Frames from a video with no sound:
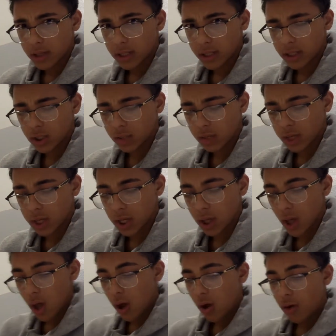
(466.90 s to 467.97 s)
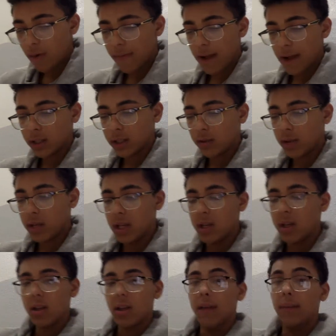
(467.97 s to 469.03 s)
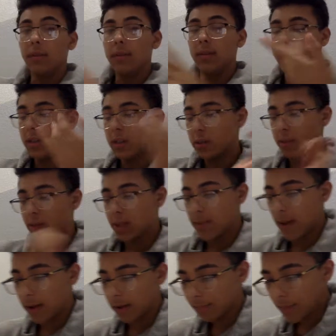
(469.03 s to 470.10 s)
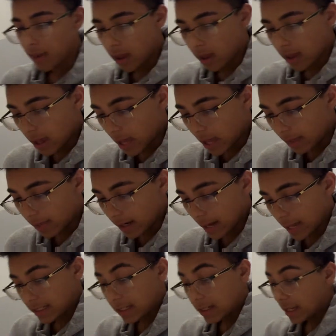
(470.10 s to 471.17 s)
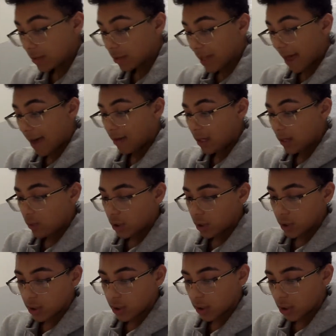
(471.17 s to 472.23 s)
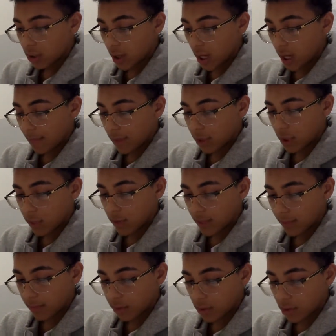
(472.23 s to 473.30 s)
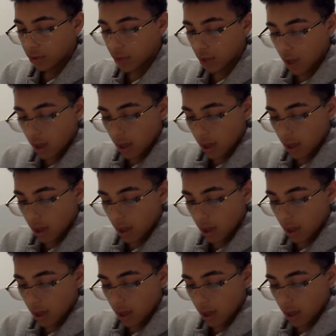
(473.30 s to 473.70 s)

Listen to me. The olfactory deals with smell. It lands in the nasal cavity, which is the sheet receptors.